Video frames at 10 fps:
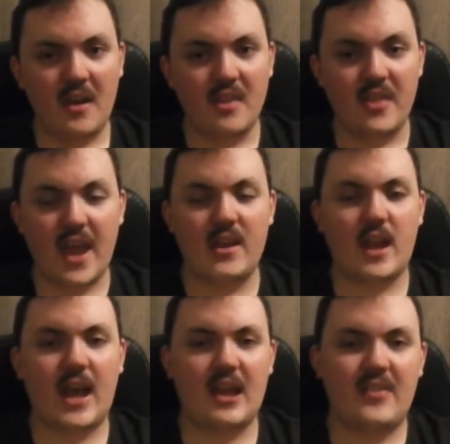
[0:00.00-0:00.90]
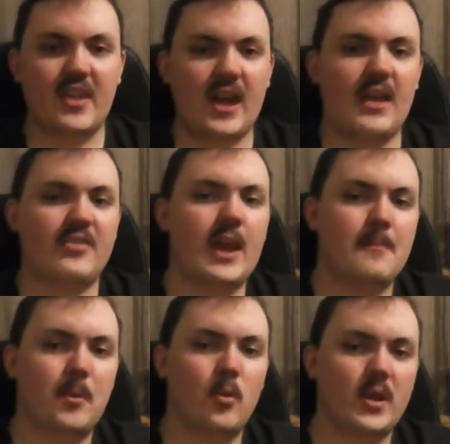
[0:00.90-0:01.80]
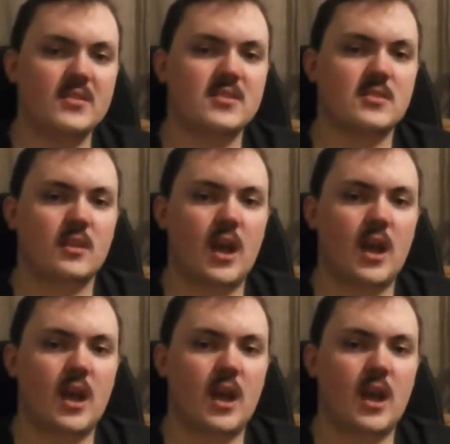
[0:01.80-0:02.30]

Then, at that point,